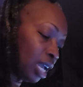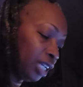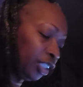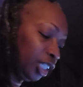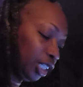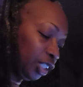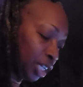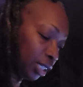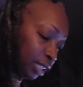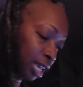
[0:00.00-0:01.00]
she
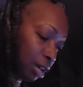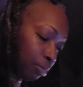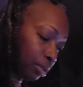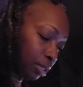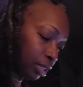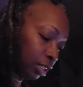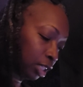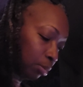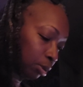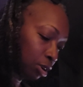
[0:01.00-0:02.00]
just kept the
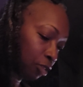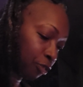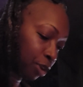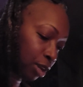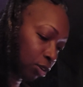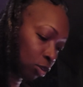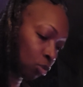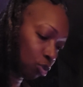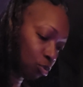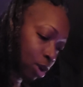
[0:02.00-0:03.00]
tips of her fingers
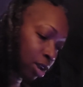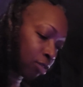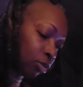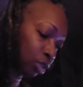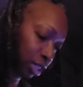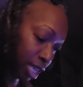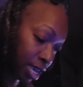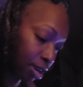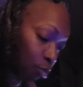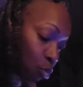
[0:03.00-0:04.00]
on
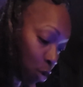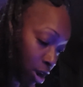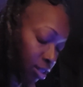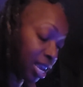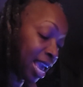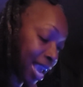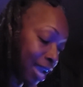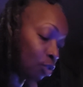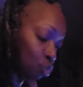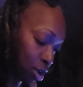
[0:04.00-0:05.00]
the
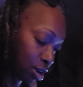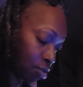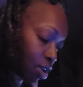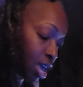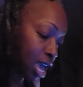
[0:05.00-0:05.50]
handrail